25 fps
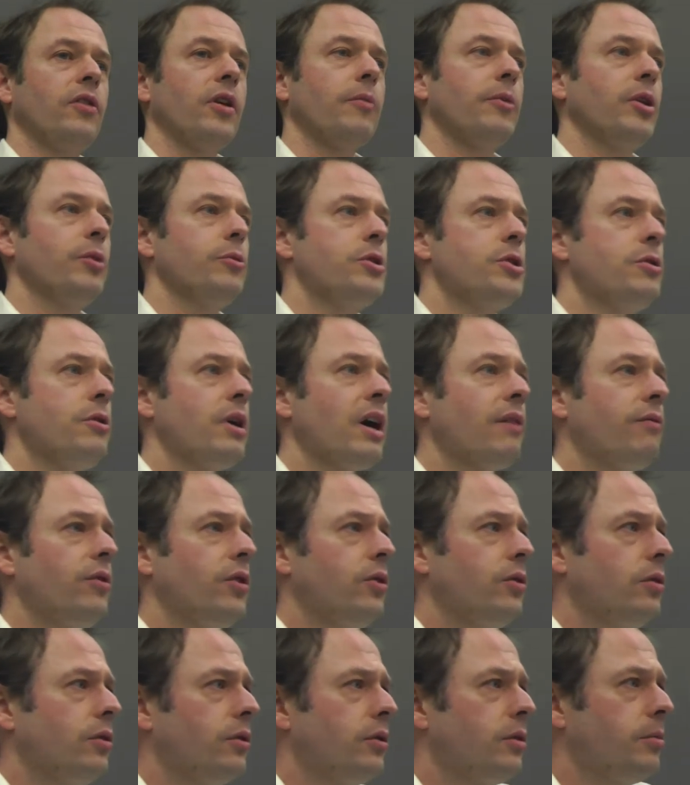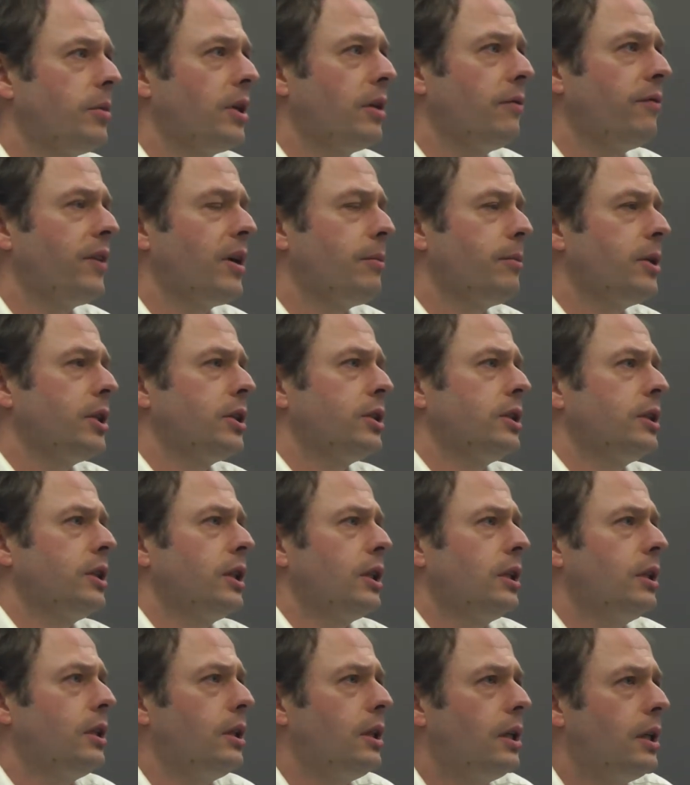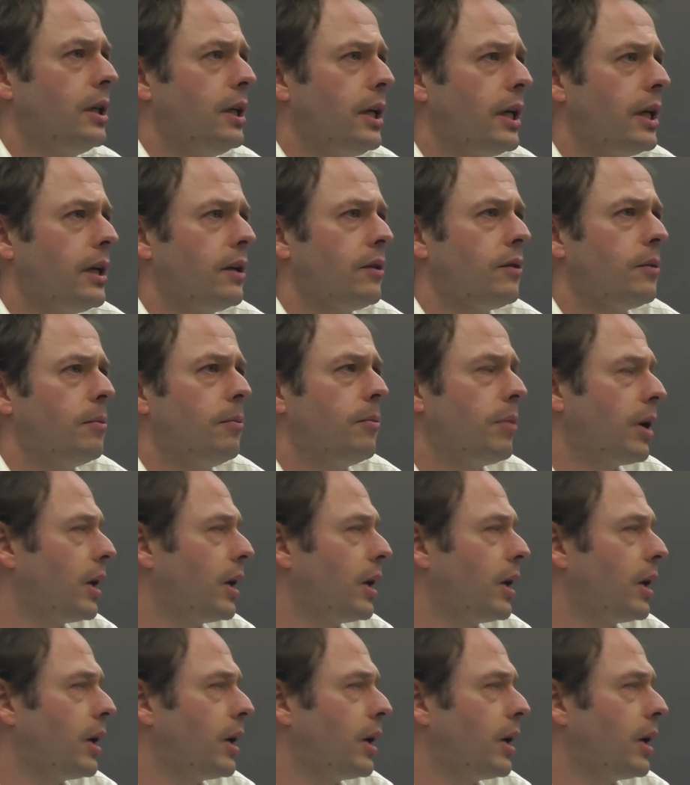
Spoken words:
something which you haven't talked about that much yet,